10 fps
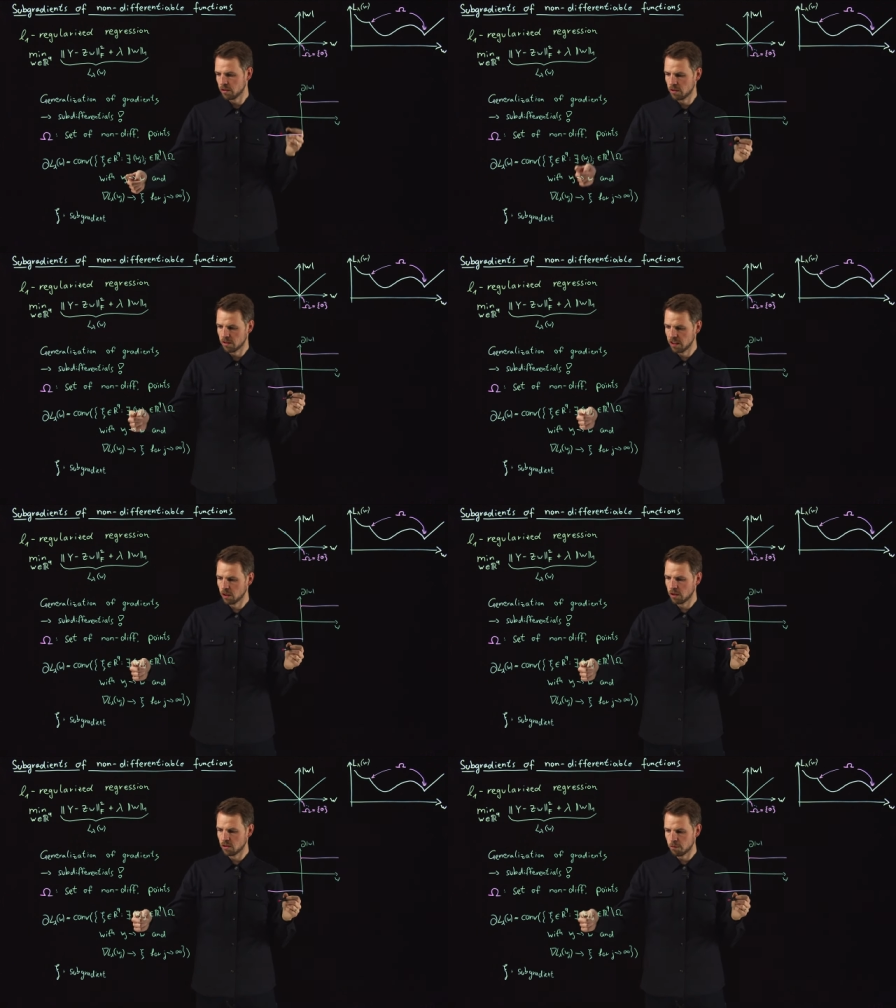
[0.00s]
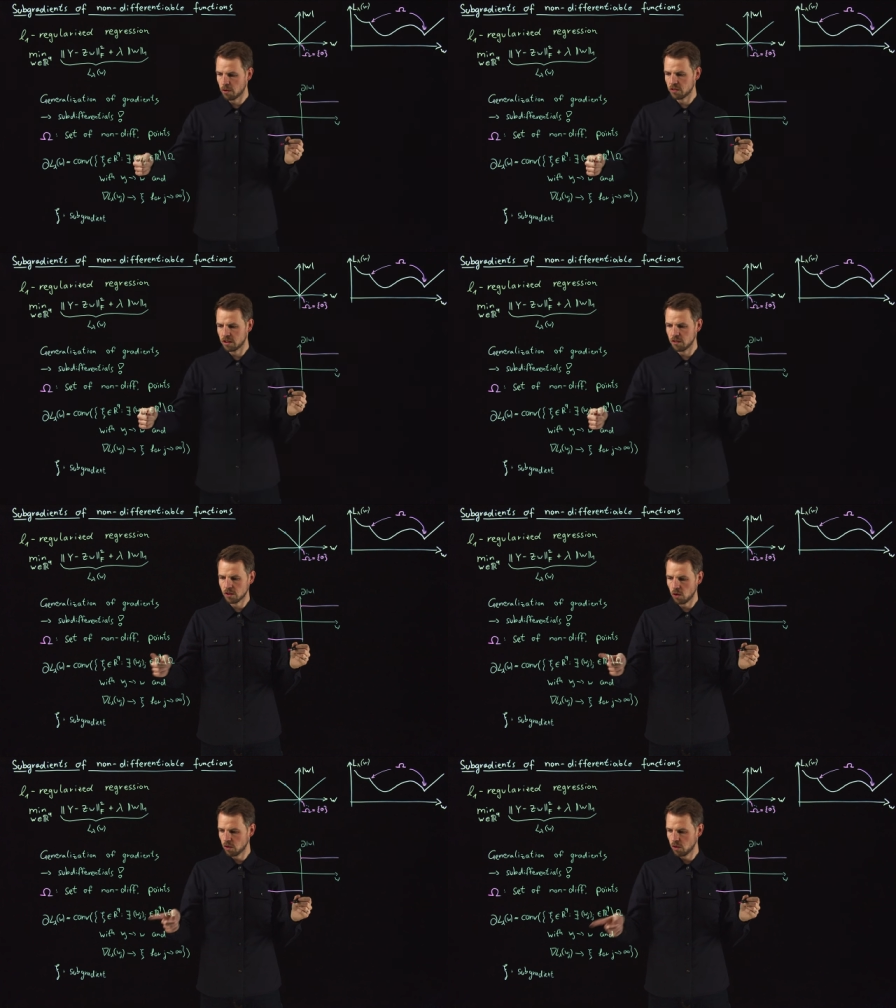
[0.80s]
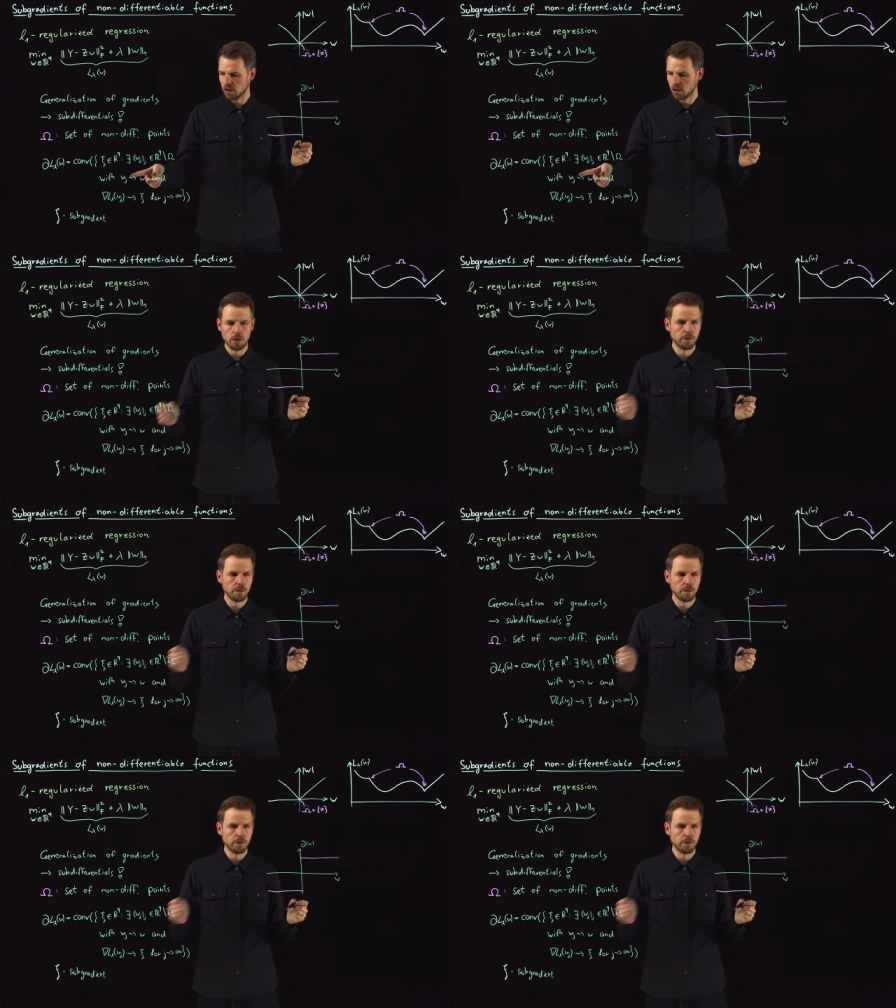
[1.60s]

the sequence of positives going to 0.